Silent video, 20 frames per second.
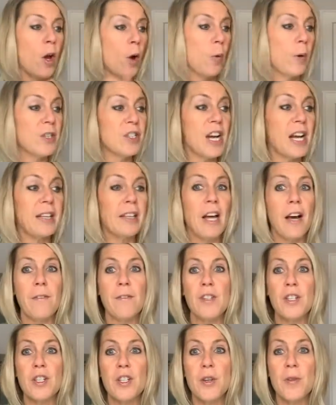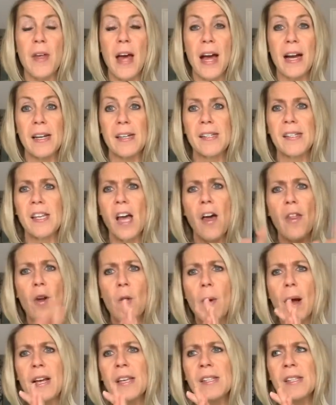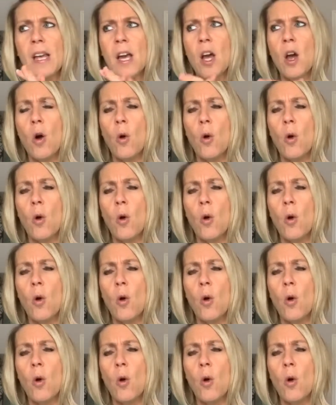which I love to do that, because otherwise